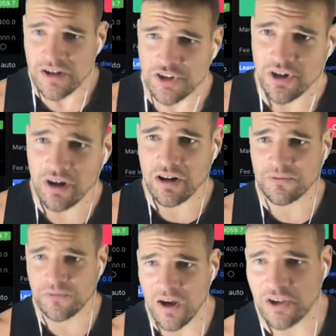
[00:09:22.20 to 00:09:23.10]
John
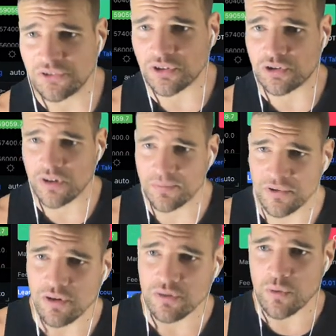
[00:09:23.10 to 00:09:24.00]
Foster
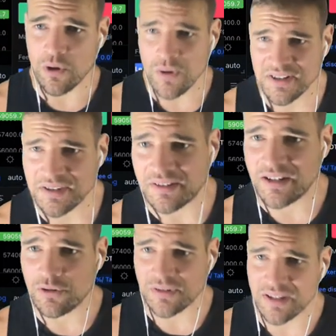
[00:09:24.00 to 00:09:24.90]
Crypto. Well, what's the
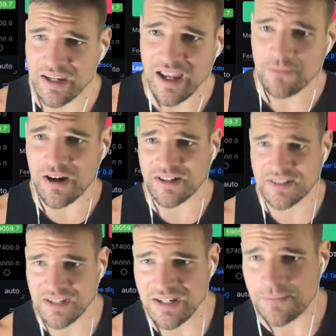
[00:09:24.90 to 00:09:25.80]
deal with the
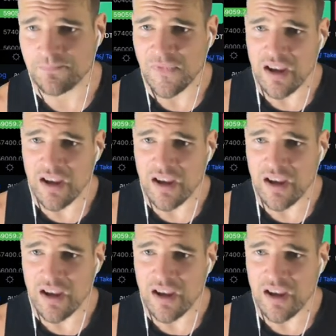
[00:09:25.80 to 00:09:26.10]
KYC?